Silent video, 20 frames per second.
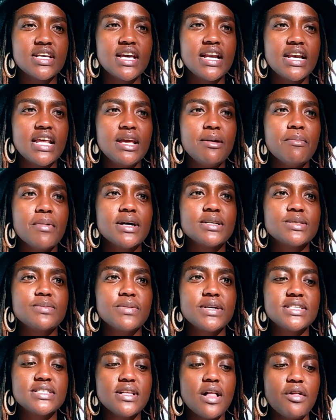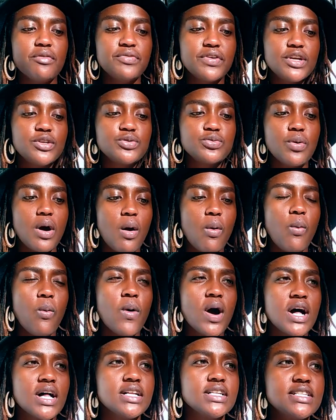and immerse myself into a
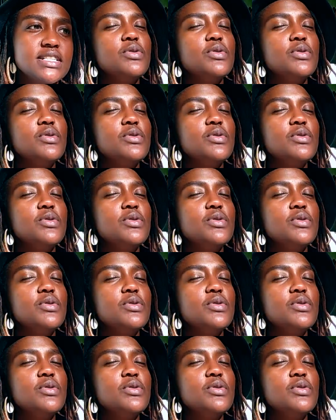world,